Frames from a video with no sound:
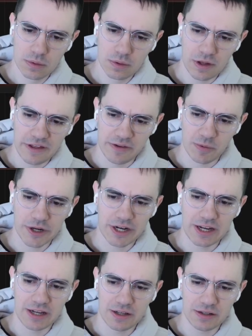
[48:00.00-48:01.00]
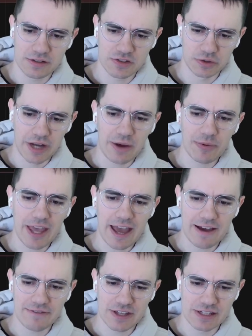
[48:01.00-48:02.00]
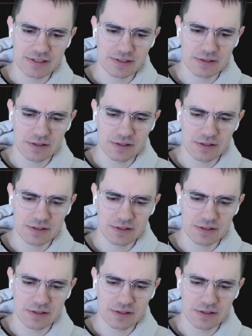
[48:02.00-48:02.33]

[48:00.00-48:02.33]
And then we're going to... So now we have this